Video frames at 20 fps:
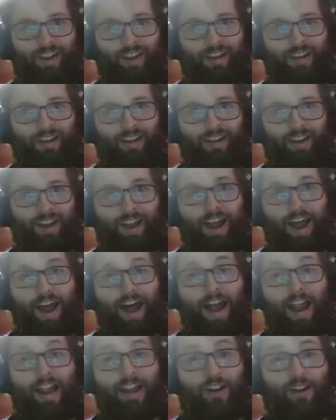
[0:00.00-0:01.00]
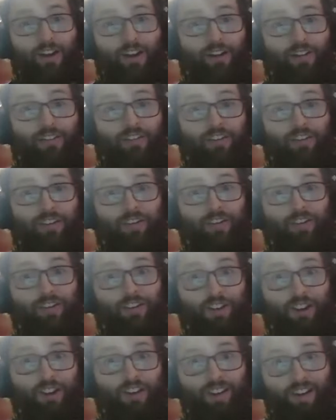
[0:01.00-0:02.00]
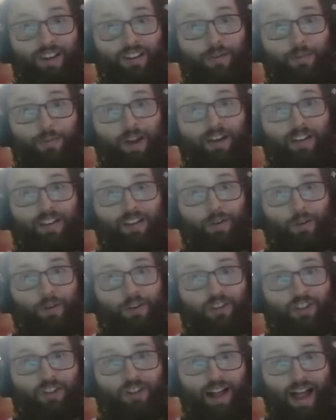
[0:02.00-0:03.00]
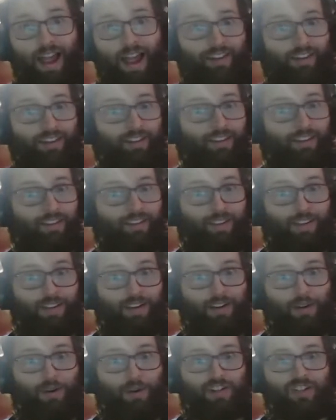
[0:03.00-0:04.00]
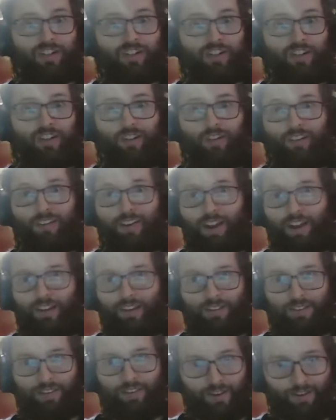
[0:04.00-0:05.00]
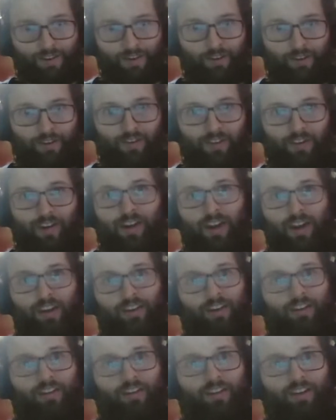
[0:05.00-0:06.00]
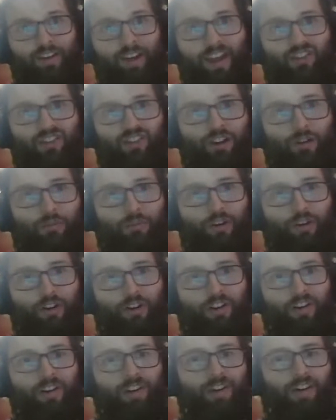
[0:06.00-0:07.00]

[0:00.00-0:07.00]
and I heard good things about the original. I didn't see the original, so that's another thing I need to catch up on.